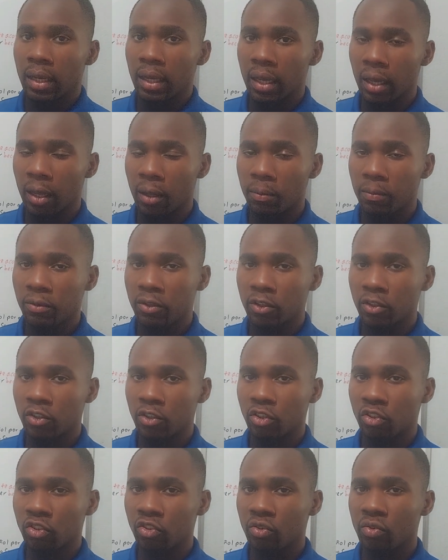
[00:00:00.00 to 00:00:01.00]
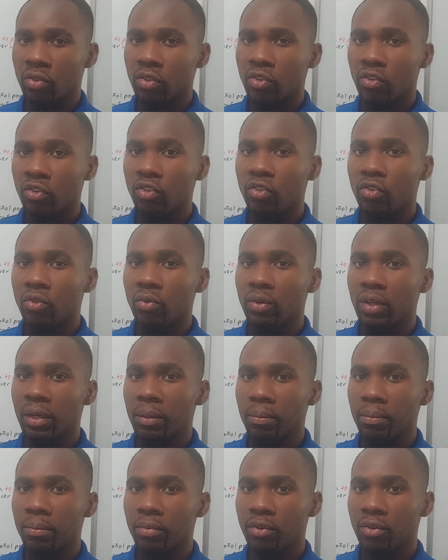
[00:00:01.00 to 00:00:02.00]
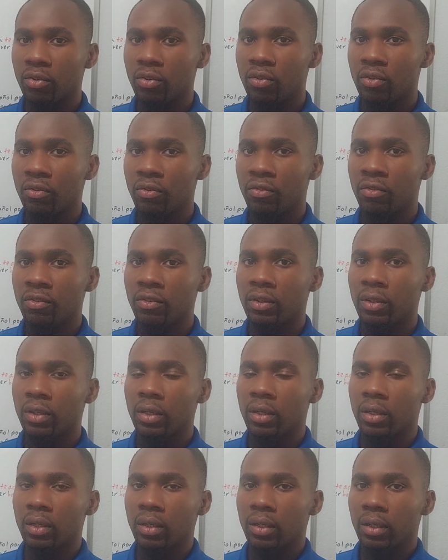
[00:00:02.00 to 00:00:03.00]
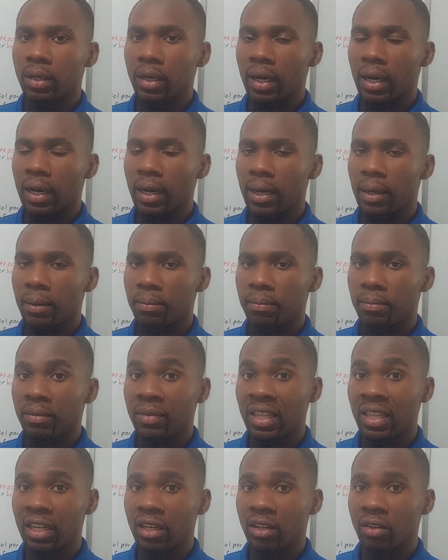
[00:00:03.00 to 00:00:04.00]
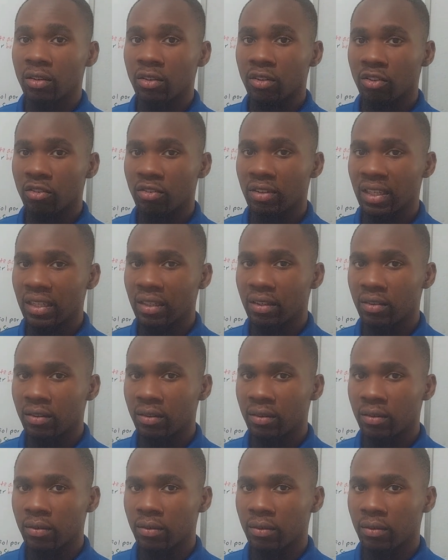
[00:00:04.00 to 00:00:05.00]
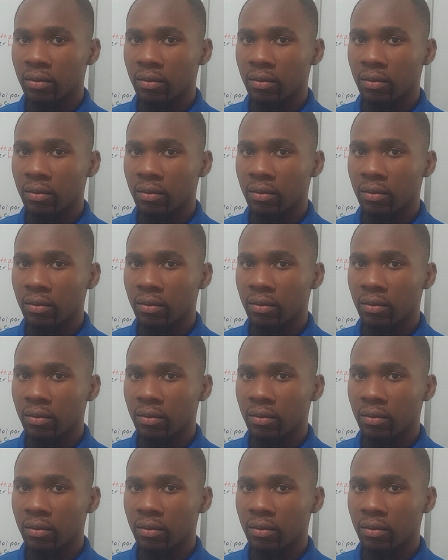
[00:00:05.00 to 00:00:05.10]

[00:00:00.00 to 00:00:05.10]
helped the students to improve their grades.